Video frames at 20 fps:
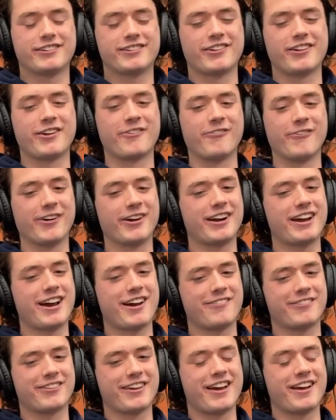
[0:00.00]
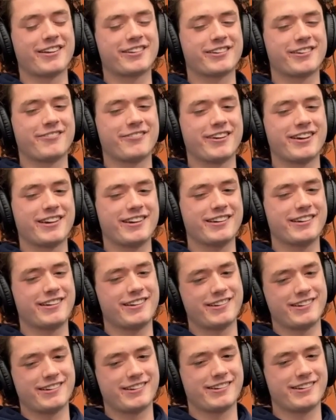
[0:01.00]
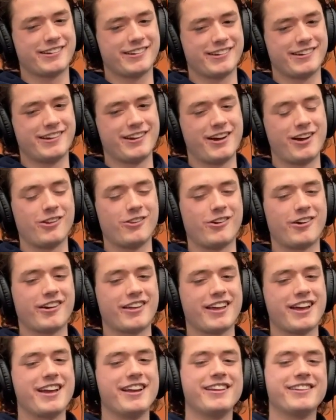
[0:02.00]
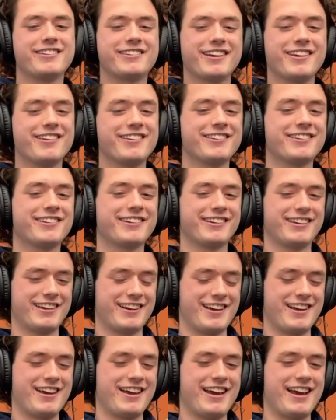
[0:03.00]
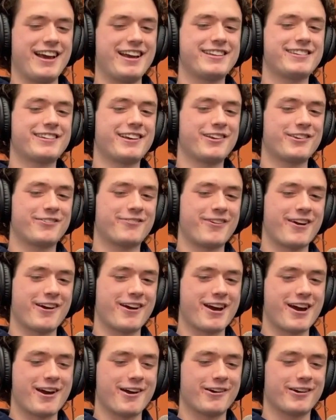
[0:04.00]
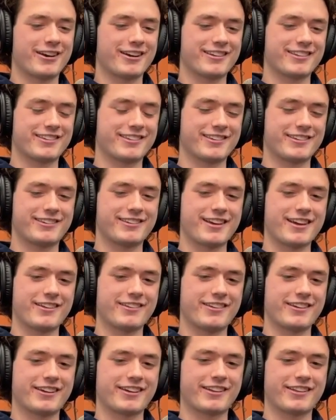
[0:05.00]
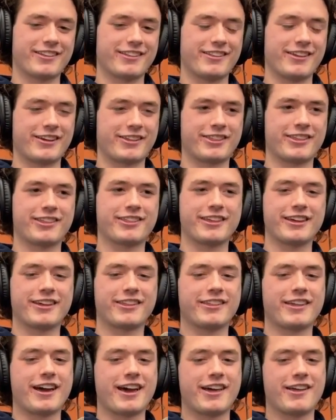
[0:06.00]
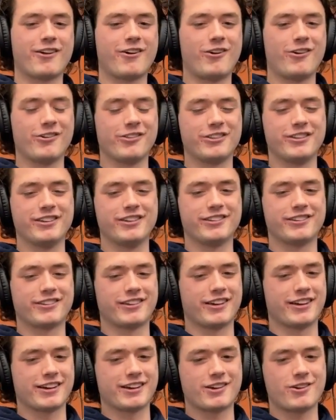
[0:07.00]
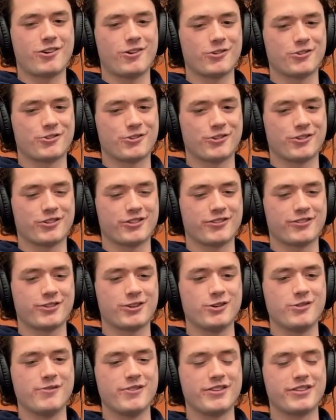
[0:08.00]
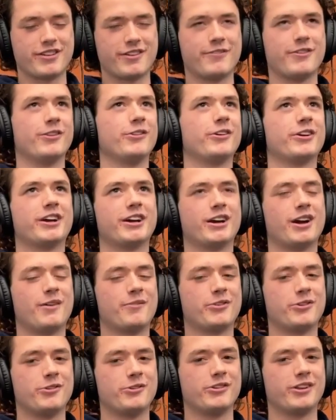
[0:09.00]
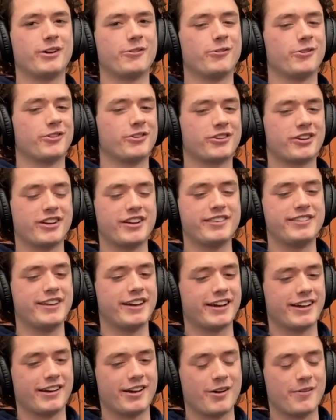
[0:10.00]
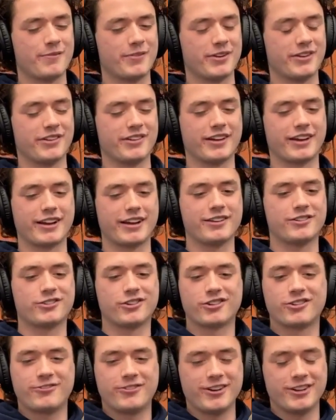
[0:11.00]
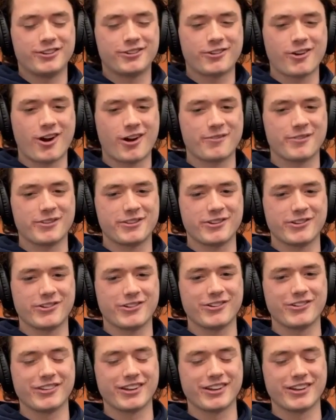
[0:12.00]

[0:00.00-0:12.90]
So like we're gonna have to excavate a lot of, and it sounds very arrogant to say like the thing that all these like cultures of humans have been looking up to, like we're just gonna dig it up and like it's just feedstock material.